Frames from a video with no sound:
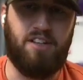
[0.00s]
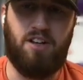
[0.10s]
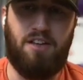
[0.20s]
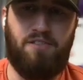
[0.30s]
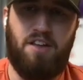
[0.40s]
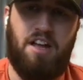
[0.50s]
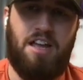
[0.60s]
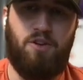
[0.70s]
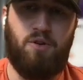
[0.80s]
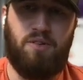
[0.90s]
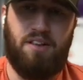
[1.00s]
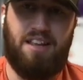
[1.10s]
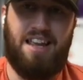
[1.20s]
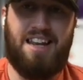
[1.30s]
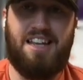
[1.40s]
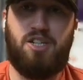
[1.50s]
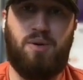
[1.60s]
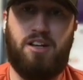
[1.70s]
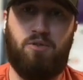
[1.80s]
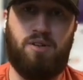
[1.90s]
If you get into
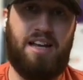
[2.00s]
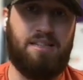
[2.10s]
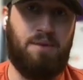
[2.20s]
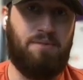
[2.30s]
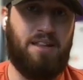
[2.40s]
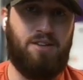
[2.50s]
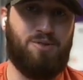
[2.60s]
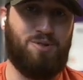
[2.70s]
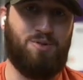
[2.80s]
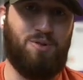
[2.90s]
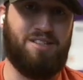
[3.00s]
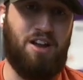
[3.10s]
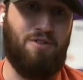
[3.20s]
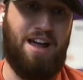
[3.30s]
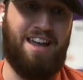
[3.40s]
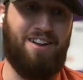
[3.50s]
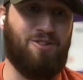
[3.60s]
it and you realize maybe that user story is not right,